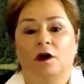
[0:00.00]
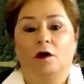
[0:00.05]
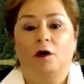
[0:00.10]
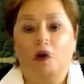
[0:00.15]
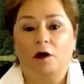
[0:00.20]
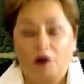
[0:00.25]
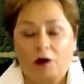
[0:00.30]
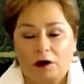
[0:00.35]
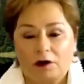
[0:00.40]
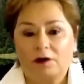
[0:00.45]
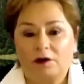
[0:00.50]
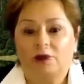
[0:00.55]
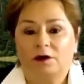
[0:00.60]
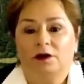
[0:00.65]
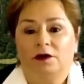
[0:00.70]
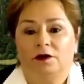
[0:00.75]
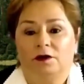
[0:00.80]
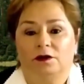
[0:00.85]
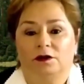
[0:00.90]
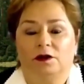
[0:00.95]
or,
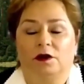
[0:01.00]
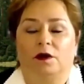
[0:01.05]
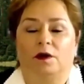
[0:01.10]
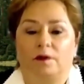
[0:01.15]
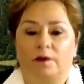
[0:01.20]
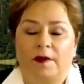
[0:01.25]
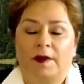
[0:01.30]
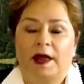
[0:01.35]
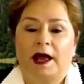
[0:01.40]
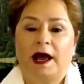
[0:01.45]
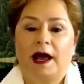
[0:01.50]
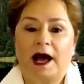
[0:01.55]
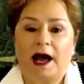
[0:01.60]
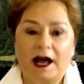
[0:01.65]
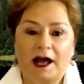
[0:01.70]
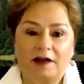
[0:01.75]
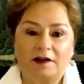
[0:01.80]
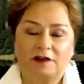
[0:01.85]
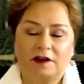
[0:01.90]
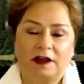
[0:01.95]
you know,
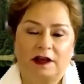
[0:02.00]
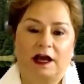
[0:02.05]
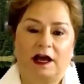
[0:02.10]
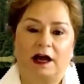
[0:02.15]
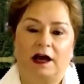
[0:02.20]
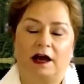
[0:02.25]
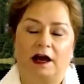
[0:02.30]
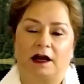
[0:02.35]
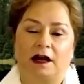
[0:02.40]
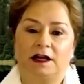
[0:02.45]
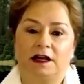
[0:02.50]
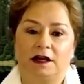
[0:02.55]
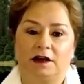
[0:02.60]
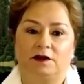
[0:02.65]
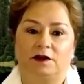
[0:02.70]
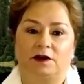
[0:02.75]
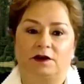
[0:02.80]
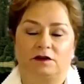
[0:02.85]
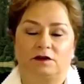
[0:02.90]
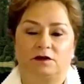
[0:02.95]
as
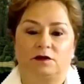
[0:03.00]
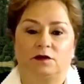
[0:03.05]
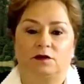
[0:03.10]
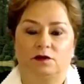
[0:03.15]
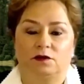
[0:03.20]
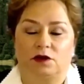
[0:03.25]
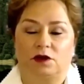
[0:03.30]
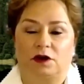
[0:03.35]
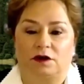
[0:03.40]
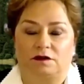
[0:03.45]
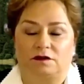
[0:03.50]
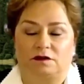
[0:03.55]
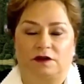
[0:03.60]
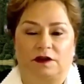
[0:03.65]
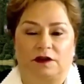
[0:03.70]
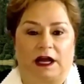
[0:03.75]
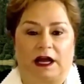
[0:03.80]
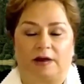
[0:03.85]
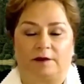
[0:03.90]
leaders who just